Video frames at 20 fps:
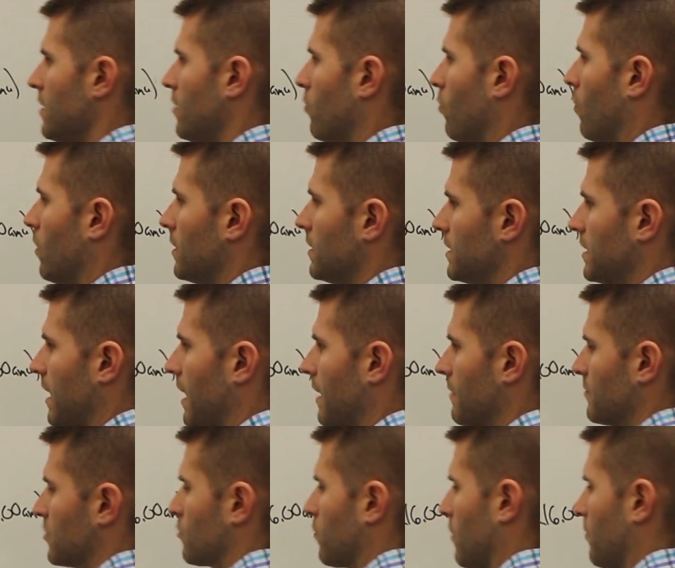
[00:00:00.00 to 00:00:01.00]
1
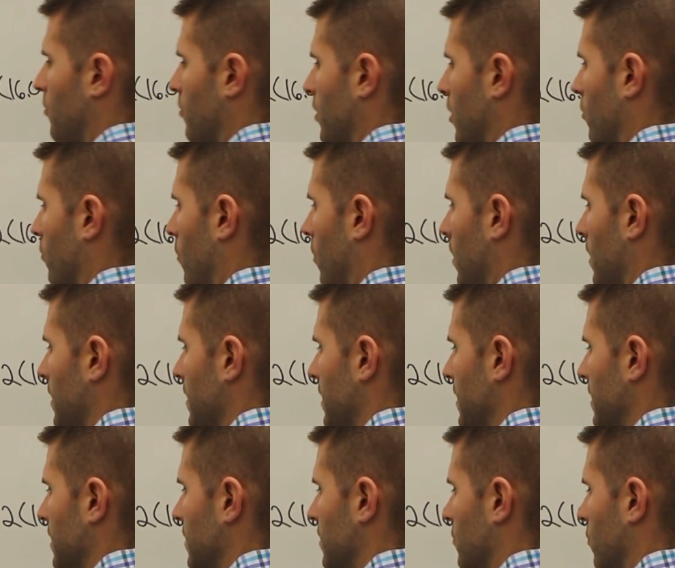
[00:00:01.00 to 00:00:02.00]
times 12.01
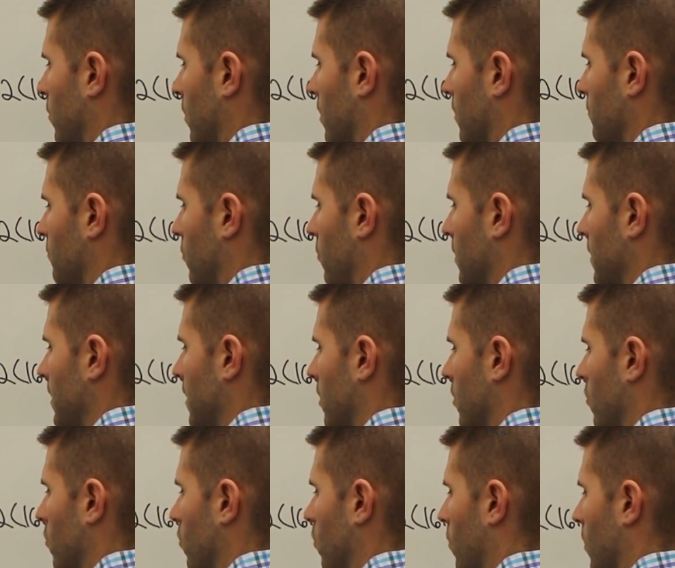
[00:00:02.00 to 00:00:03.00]
is
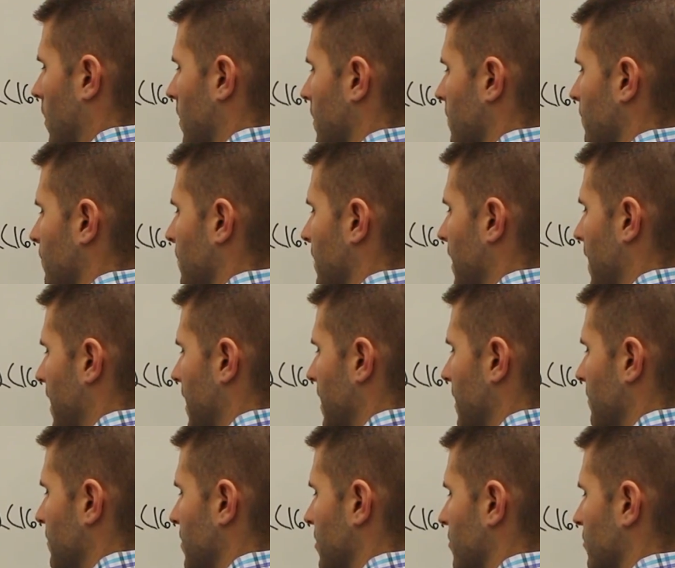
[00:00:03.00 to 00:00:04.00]
12.01
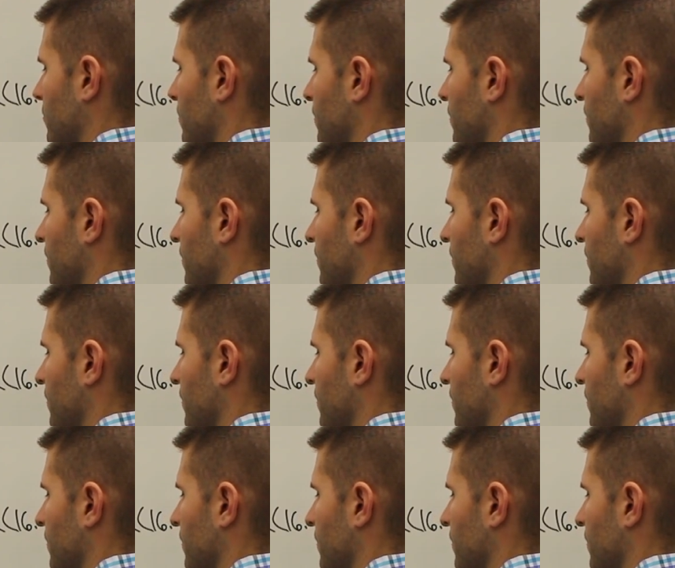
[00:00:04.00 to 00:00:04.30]
AMU.